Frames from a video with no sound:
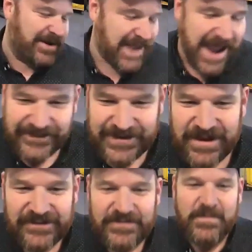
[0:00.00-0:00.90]
to ask him
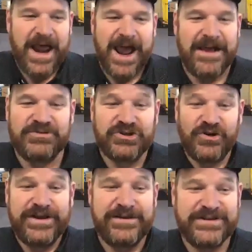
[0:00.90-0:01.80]
this, but I'm
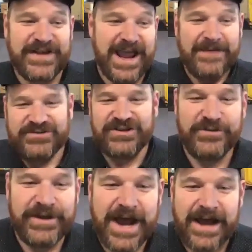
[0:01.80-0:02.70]
sure he would say
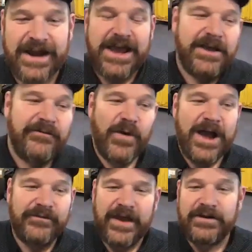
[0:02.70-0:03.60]
absolutely not. If
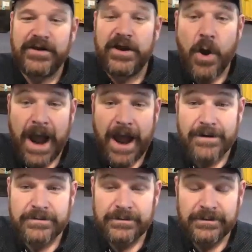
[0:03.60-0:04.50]
Ralph had to go
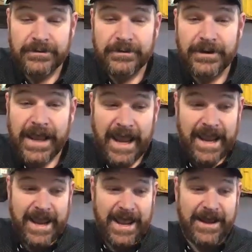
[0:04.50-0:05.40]
out
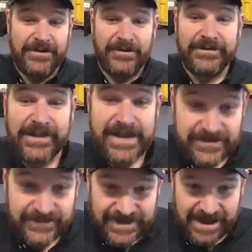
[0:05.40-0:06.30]
and
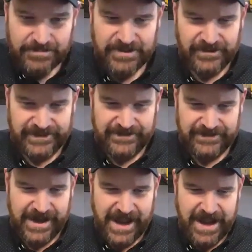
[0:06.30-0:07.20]
lease that building
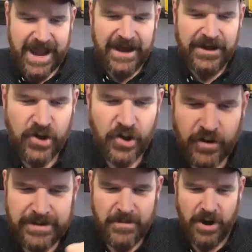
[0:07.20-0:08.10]
today at
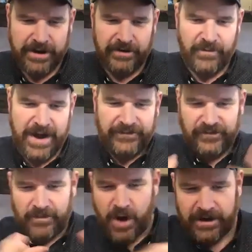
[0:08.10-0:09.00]
current market rates
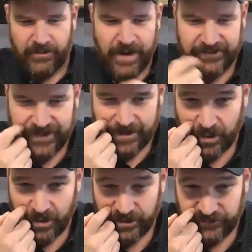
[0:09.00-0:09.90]
or market rates that
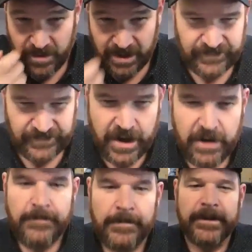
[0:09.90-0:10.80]
were 2 months
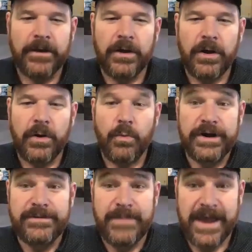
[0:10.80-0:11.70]
ago, would
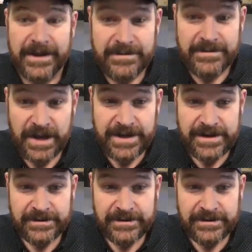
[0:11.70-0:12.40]
he make any money?